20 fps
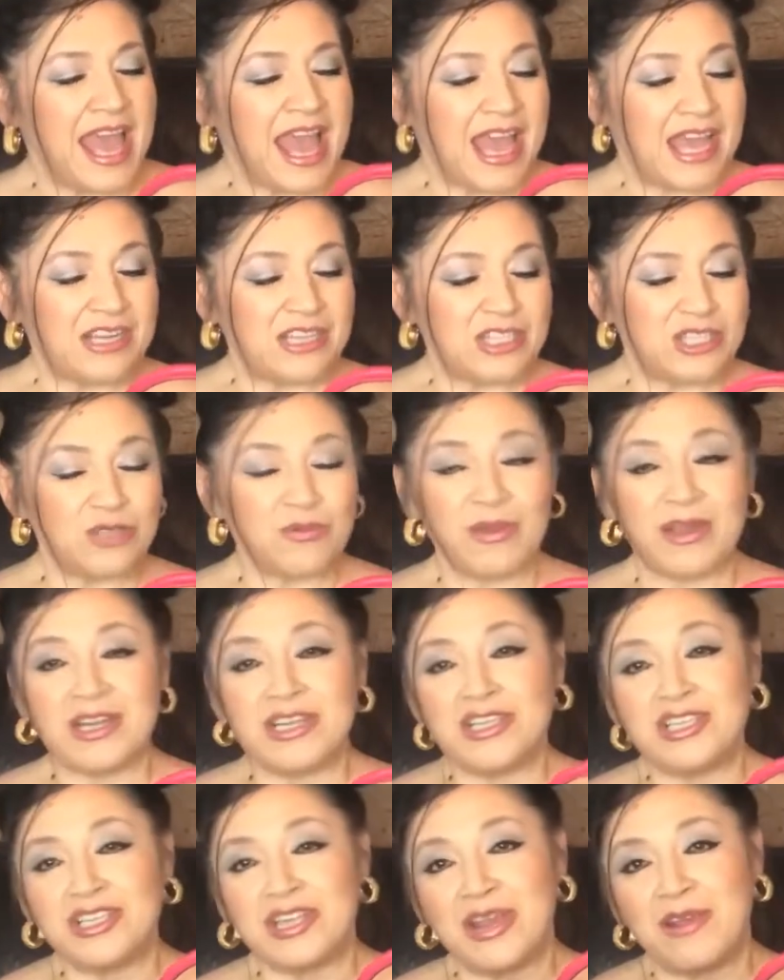I just want
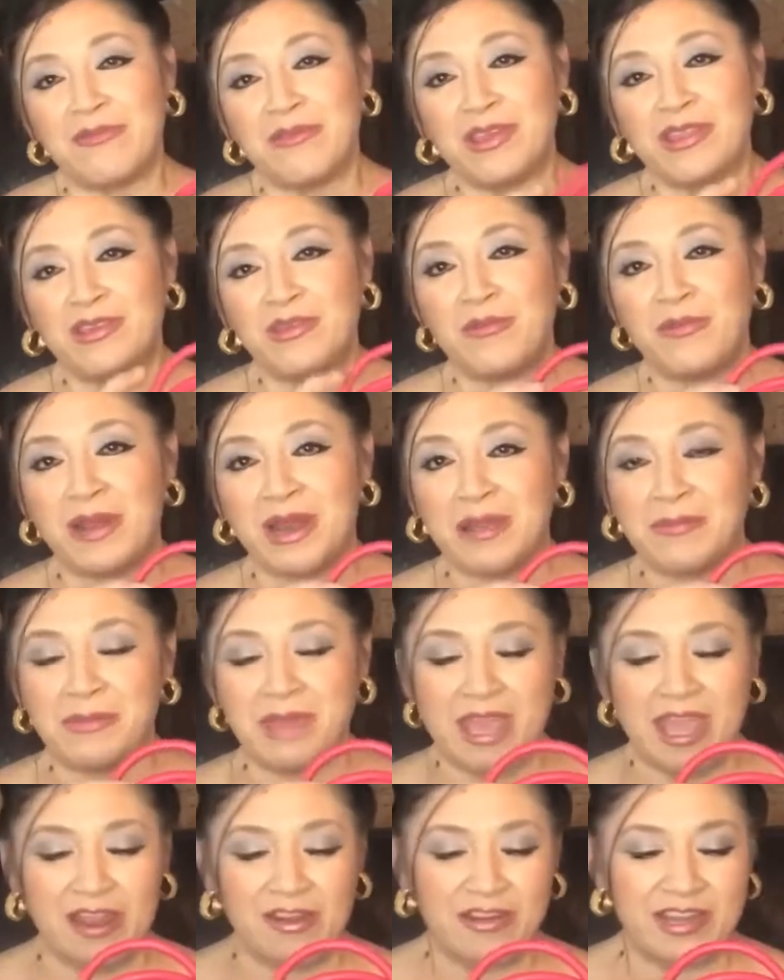to share with you what I'm
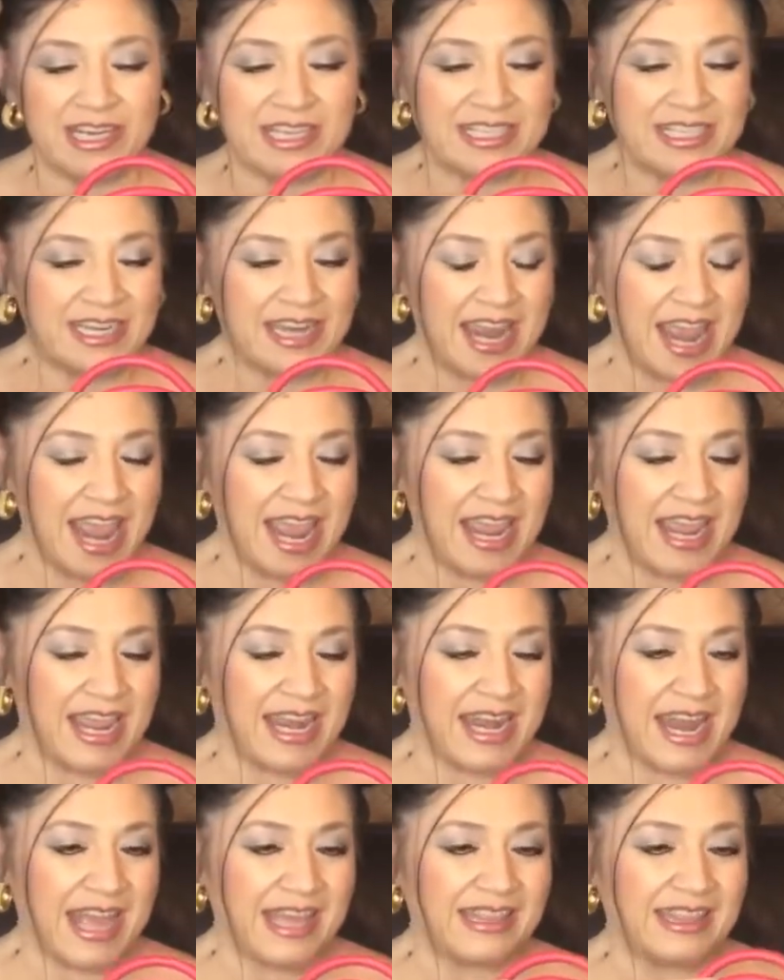carrying today,
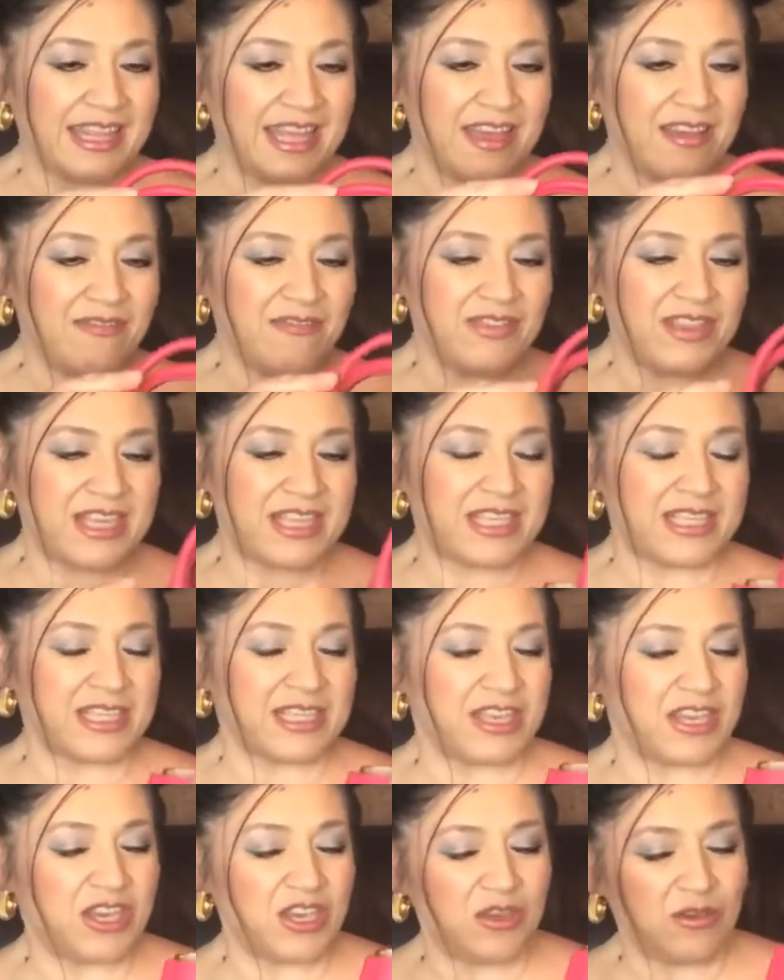and I love this
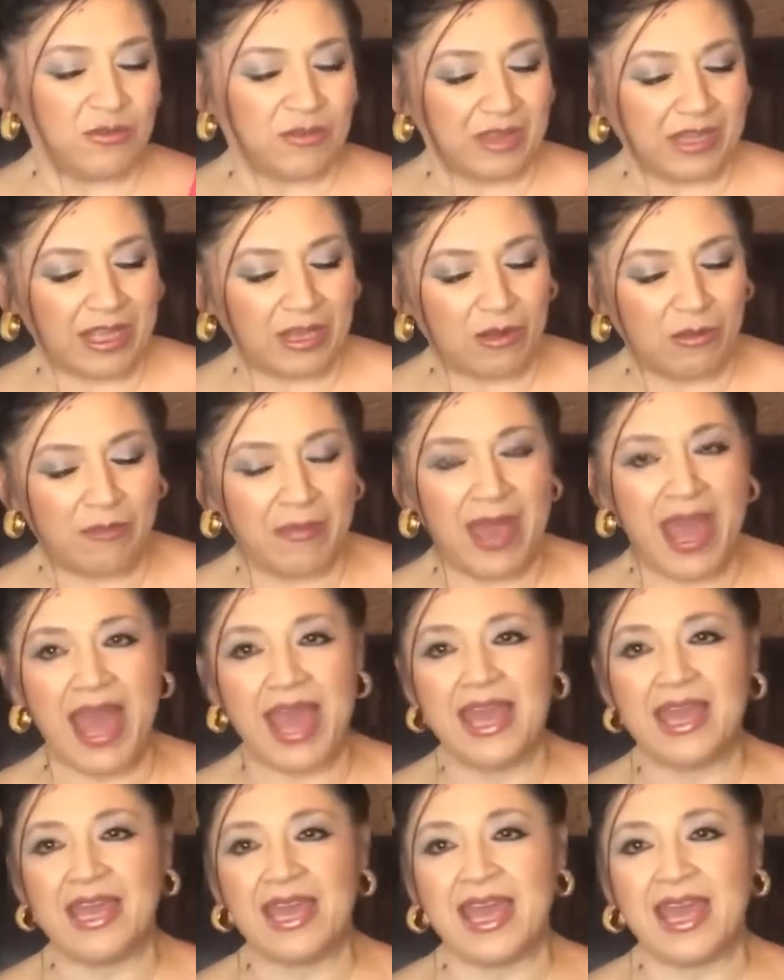cute little bag.